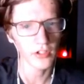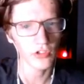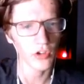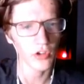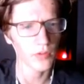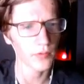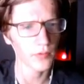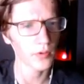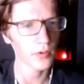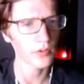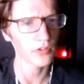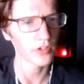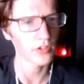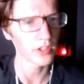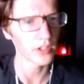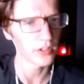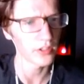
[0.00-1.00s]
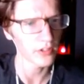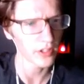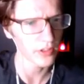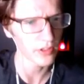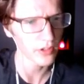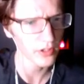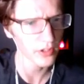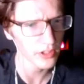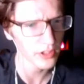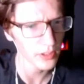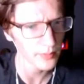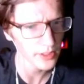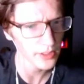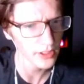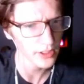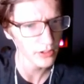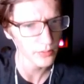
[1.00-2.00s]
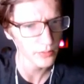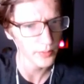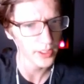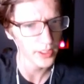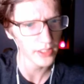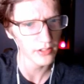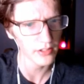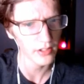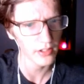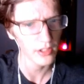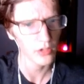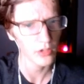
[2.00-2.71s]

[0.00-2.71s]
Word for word: to show for our sins. I thought coming here might